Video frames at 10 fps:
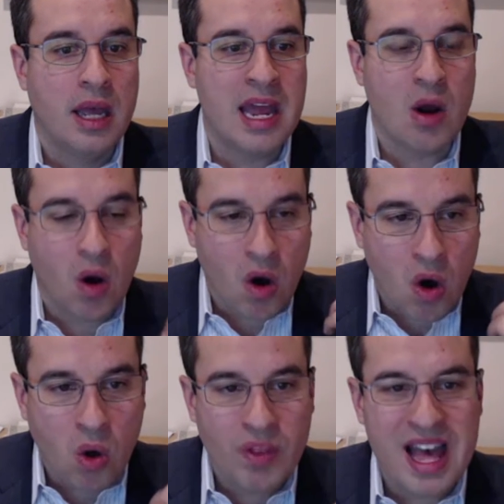and
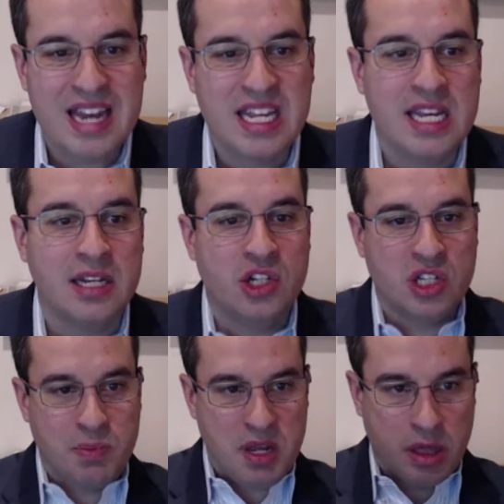all that heat
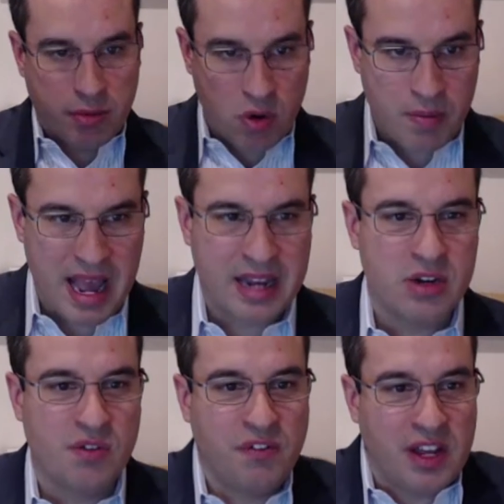just being thrown back
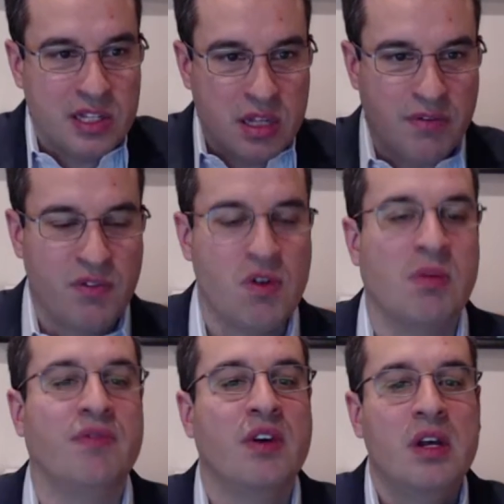in your face in the
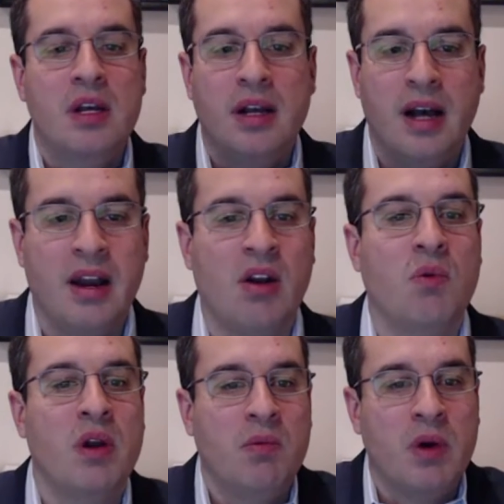form of, I don't know,
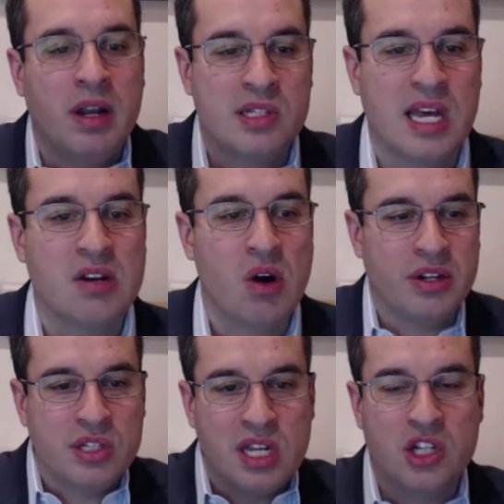what is that,
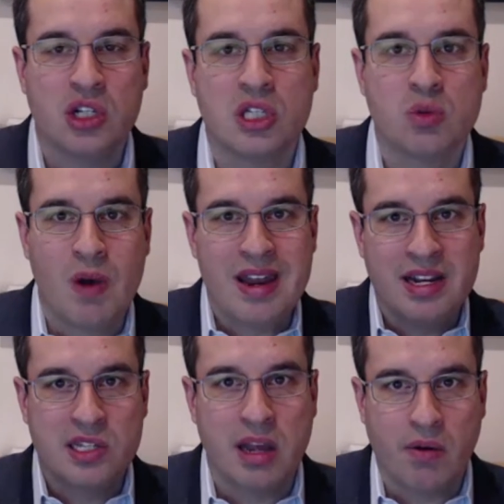condensation,
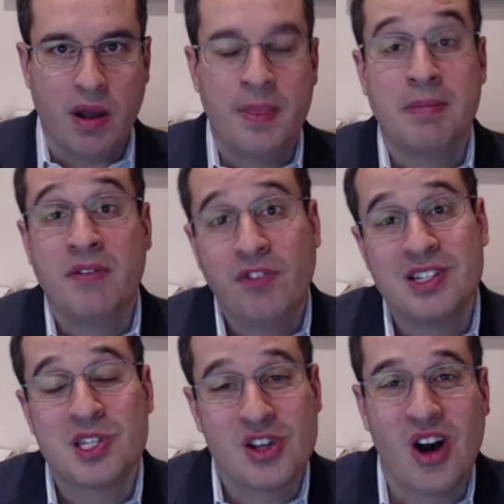sweat, etc. And then my
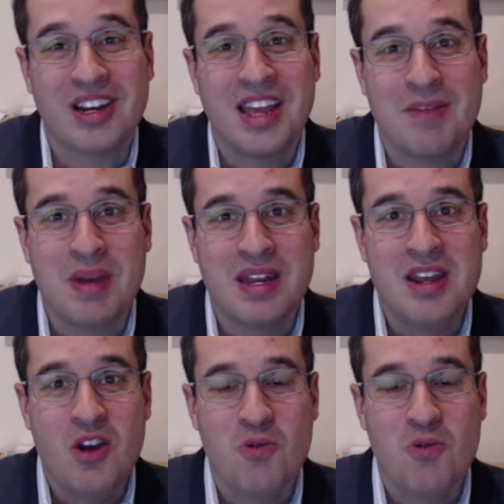friend Scott came in